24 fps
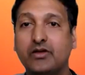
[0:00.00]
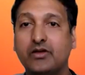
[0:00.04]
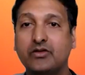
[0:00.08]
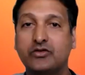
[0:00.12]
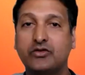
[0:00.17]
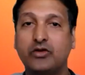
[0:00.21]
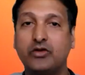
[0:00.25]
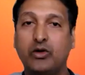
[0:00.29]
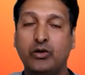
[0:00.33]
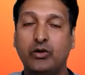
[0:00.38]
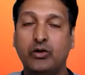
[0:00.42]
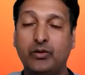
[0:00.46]

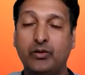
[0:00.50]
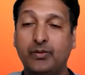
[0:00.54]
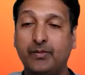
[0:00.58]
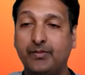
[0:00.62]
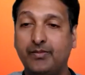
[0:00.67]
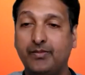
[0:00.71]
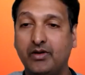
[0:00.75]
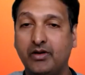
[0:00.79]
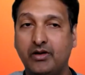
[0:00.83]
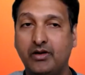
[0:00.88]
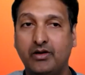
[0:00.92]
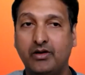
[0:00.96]

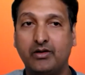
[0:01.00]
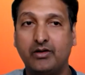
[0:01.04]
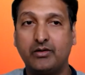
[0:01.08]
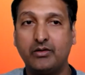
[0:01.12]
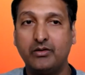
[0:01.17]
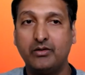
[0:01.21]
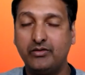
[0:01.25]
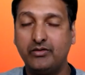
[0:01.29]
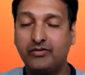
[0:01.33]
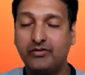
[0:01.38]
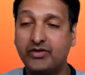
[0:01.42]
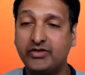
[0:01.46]
So,
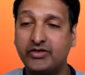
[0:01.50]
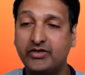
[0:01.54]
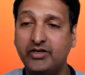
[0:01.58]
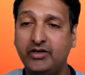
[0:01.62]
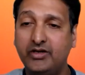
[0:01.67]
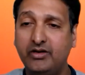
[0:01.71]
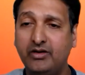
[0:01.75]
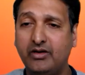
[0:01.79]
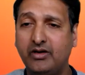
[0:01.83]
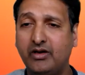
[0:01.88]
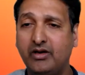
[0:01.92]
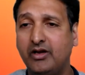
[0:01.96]
good
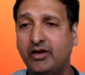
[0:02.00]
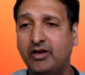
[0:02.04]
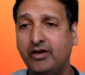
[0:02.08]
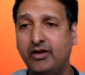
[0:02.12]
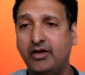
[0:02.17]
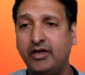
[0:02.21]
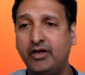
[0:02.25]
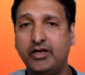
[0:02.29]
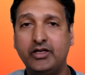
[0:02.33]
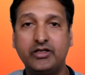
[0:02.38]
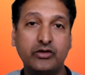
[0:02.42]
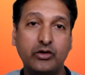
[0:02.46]
question.
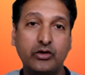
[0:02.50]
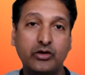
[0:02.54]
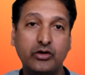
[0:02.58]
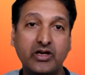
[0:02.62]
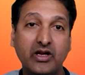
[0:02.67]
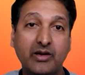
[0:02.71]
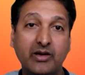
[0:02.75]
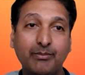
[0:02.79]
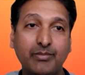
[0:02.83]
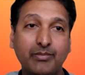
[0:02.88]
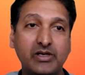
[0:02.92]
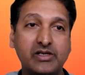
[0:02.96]
It is
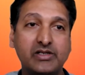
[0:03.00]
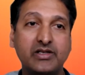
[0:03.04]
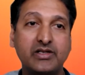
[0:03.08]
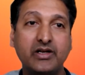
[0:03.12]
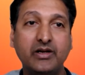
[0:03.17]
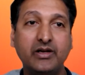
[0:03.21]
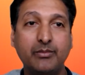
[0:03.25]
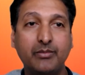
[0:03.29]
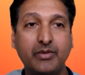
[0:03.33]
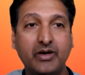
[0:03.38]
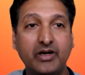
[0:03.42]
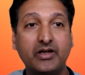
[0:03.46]
not
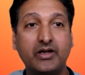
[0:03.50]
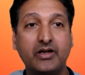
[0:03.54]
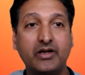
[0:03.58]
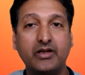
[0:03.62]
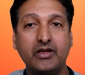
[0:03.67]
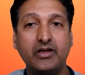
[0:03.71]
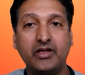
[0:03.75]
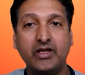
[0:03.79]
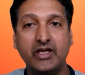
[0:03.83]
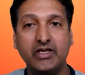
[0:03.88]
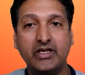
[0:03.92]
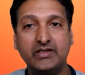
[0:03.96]
compulsory, but
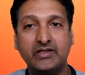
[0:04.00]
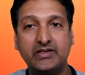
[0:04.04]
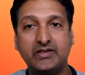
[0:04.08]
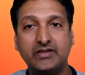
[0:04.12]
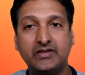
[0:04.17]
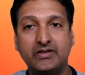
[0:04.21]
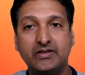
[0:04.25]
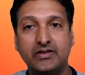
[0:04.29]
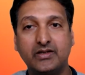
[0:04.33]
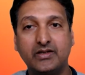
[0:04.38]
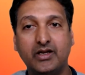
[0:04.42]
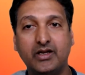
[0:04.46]

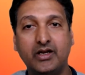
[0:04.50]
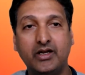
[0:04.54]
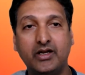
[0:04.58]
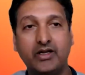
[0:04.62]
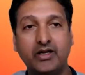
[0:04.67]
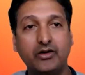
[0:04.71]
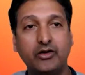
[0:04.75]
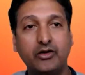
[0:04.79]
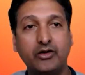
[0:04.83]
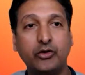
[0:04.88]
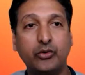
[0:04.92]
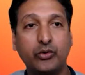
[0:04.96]
yes,
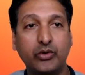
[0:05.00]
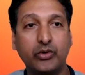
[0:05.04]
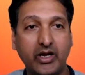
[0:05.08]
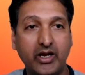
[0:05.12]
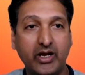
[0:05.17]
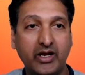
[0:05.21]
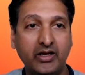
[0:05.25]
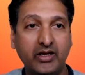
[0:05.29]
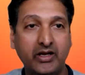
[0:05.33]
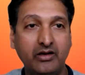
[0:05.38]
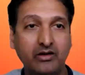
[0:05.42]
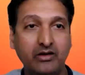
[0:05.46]
you
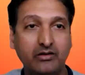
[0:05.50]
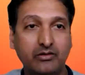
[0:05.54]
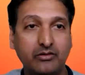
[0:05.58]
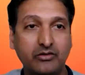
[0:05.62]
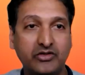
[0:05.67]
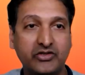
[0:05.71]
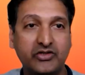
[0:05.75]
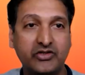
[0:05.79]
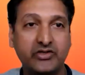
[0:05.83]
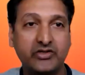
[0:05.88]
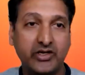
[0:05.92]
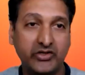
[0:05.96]
can
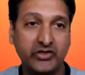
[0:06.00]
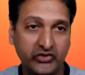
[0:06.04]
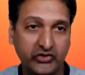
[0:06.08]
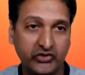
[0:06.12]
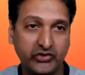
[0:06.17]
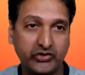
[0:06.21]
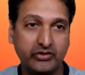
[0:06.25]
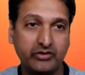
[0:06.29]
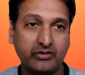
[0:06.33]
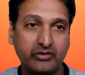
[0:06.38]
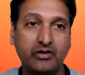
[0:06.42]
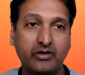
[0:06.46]

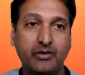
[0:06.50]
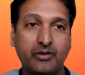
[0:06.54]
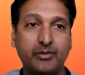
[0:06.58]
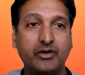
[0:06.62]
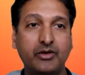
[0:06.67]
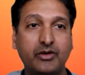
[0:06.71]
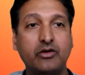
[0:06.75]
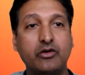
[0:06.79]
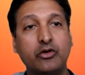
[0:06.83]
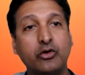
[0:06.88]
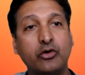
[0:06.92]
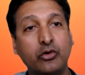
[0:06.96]
stretch. I
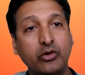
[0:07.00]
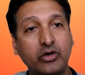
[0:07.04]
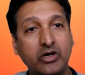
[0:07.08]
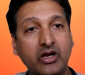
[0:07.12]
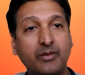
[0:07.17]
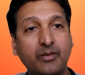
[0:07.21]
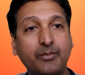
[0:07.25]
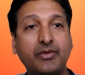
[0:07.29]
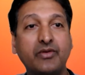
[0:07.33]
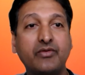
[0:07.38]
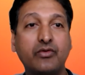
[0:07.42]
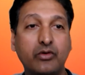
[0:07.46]
mean,
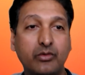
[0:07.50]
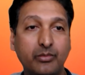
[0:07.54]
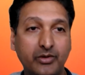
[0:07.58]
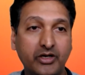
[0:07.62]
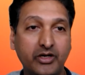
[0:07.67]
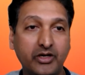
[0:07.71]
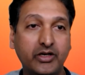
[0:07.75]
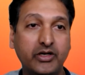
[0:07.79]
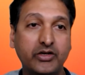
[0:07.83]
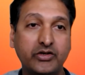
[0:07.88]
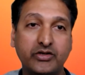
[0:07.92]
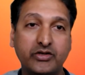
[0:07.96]
yoga before
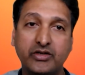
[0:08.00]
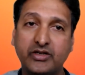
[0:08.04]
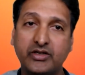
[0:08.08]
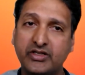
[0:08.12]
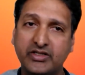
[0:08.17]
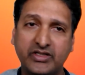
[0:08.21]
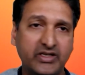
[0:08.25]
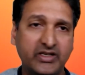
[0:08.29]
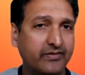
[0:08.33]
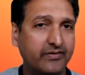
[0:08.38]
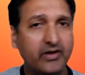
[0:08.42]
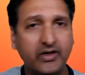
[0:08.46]
meditation
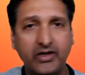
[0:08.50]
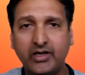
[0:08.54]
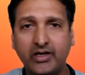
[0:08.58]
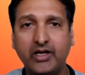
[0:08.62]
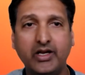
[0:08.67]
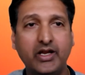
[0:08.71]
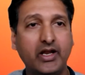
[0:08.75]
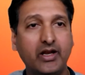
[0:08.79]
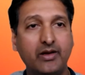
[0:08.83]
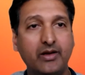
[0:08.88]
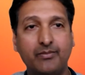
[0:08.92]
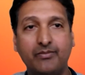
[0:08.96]
is
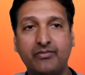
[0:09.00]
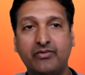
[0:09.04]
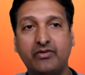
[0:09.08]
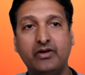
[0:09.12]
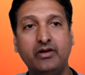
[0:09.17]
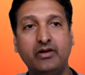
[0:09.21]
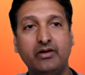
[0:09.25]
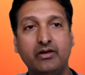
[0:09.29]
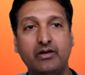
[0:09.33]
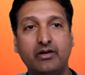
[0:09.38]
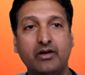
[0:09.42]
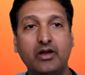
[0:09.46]
definitely
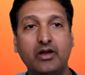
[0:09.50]
helpful,